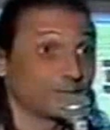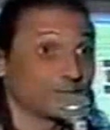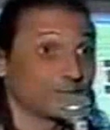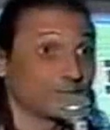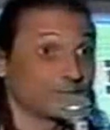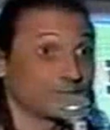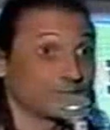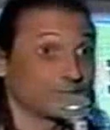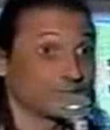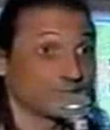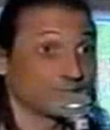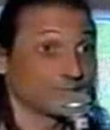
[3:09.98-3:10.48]

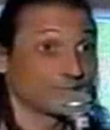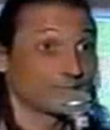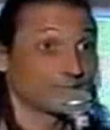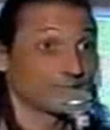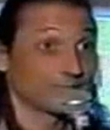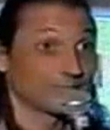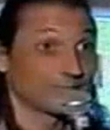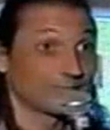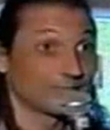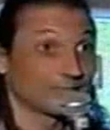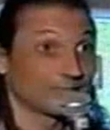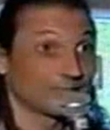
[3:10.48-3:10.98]

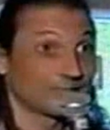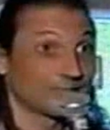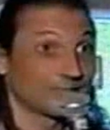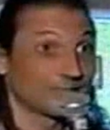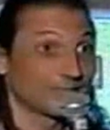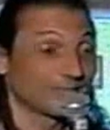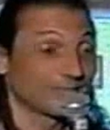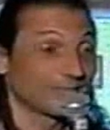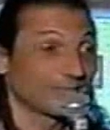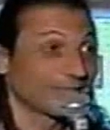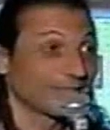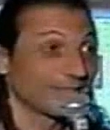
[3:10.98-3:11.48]

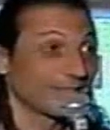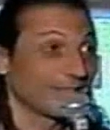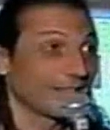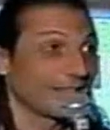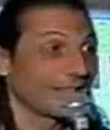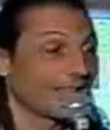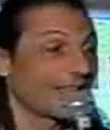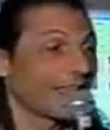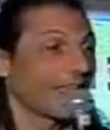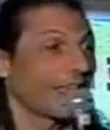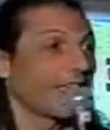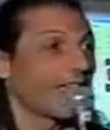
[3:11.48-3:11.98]

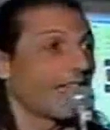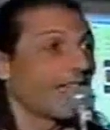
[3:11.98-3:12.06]
(no one is talking)